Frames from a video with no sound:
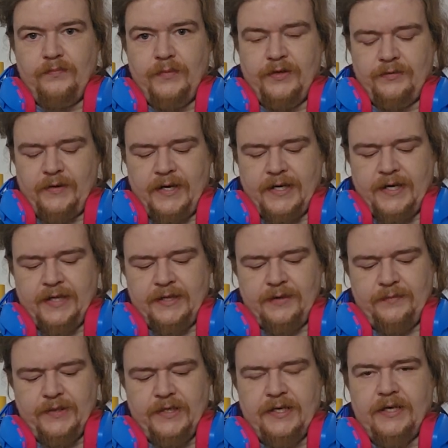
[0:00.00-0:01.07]
with the right hand that
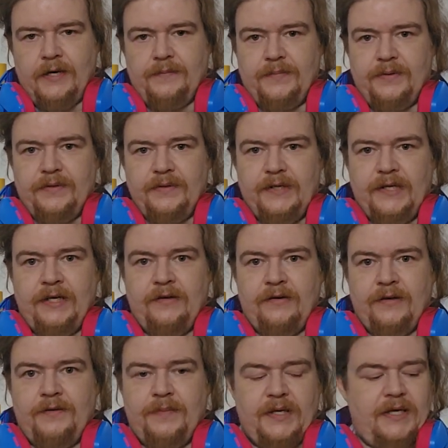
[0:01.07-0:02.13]
we did up here
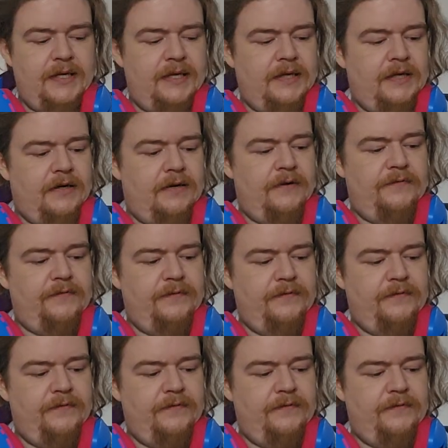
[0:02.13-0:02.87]
at the beginning of,